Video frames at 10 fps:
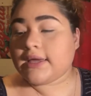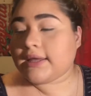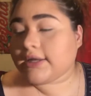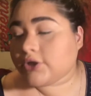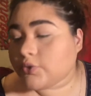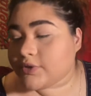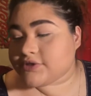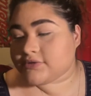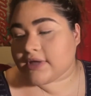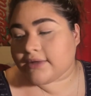And I could always
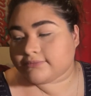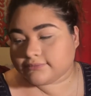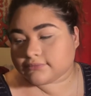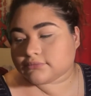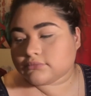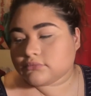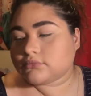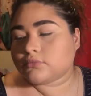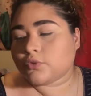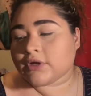do that.
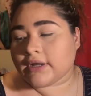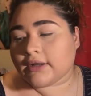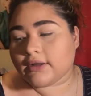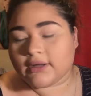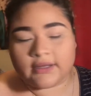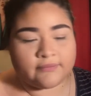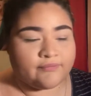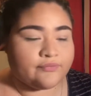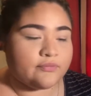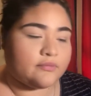When
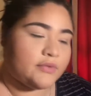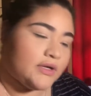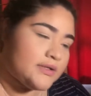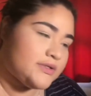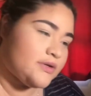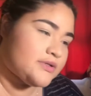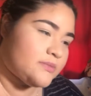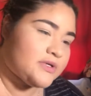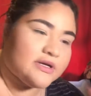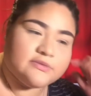because, you know,
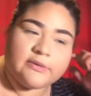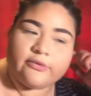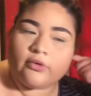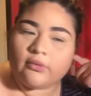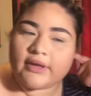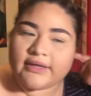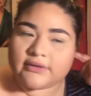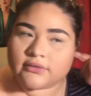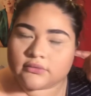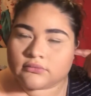sometimes people don't like
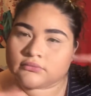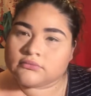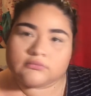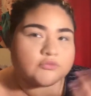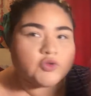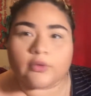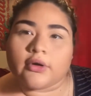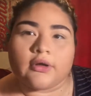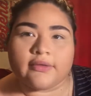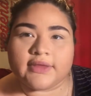to wear
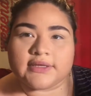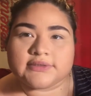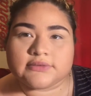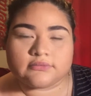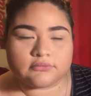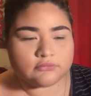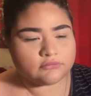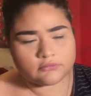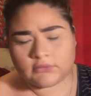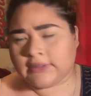all this.
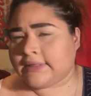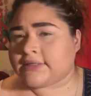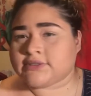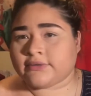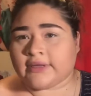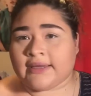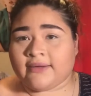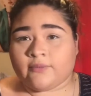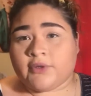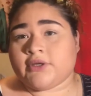And that's
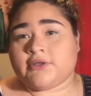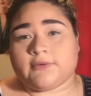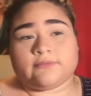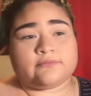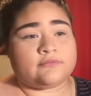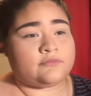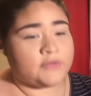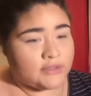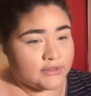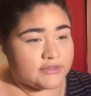okay. We can do
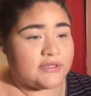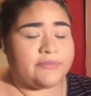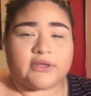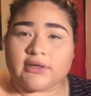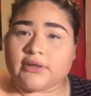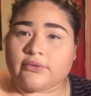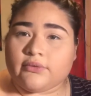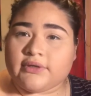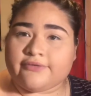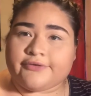something a little
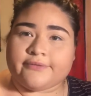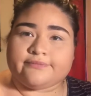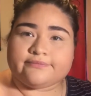different.